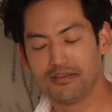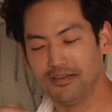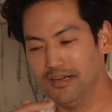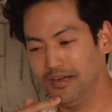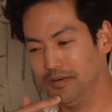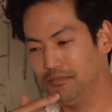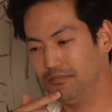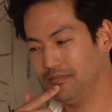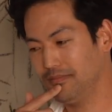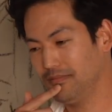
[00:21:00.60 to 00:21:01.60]
I
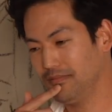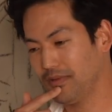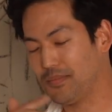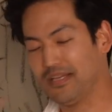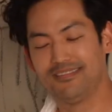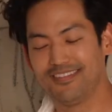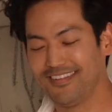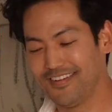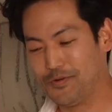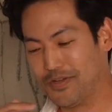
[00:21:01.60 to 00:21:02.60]
mean,
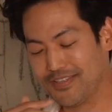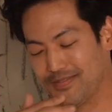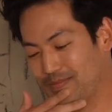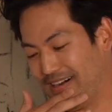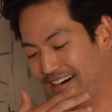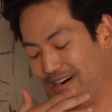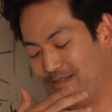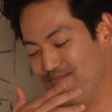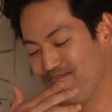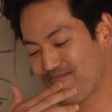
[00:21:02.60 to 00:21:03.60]
who
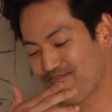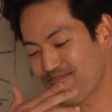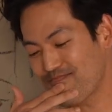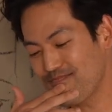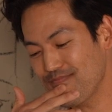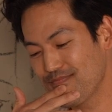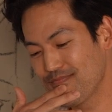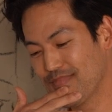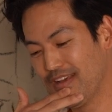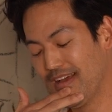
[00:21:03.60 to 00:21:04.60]
doesn't?
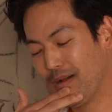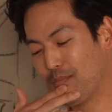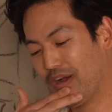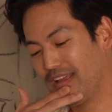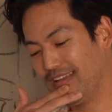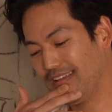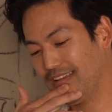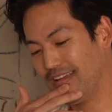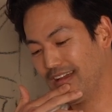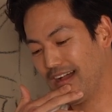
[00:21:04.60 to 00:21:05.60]
But
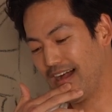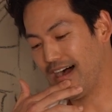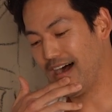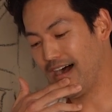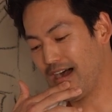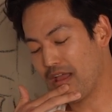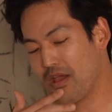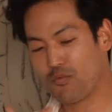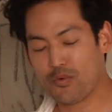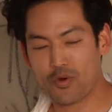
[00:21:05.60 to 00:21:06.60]

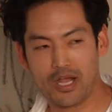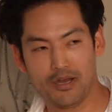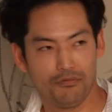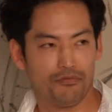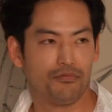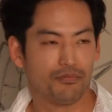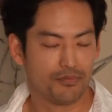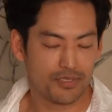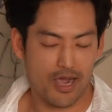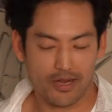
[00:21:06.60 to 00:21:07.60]
and we were kind of
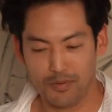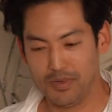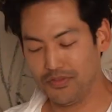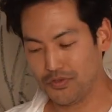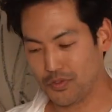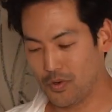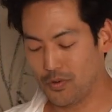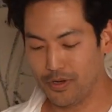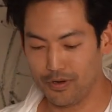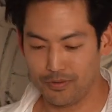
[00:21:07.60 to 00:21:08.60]
talking about this
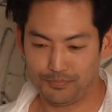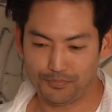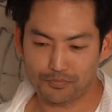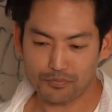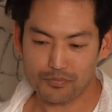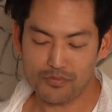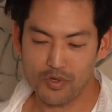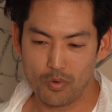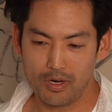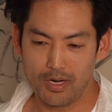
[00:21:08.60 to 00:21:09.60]
earlier,
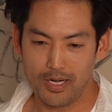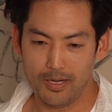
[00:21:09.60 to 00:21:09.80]
where